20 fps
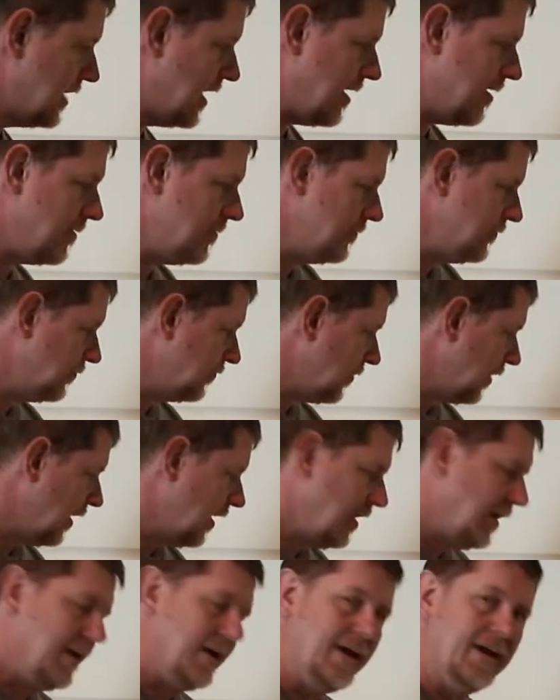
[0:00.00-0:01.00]
out.
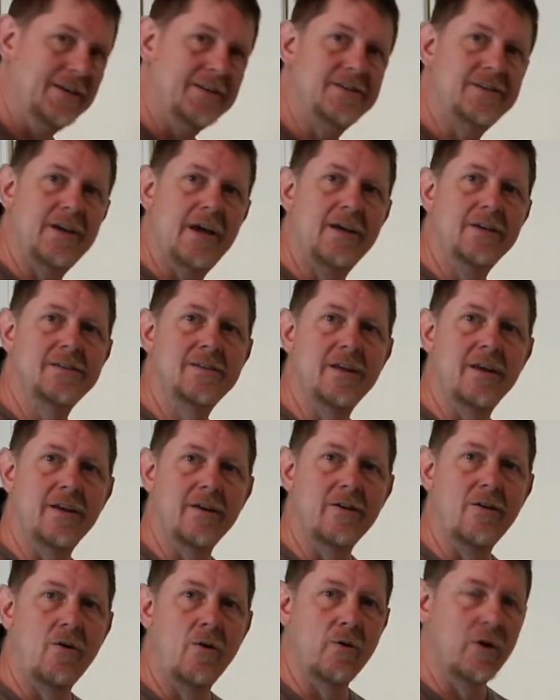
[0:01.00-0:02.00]
It says that
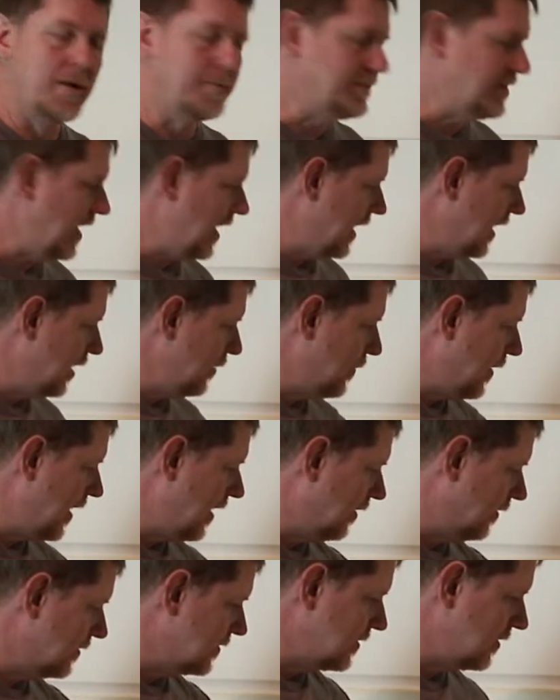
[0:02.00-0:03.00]
it'll hold up to 80
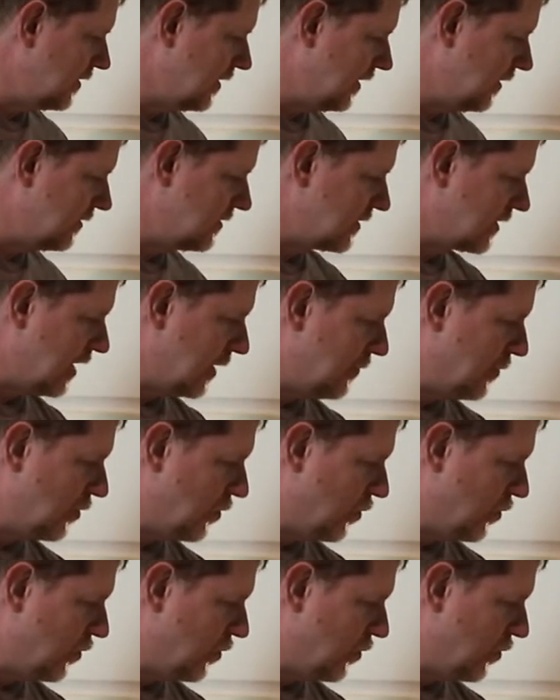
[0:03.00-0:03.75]
pounds. Here's a couple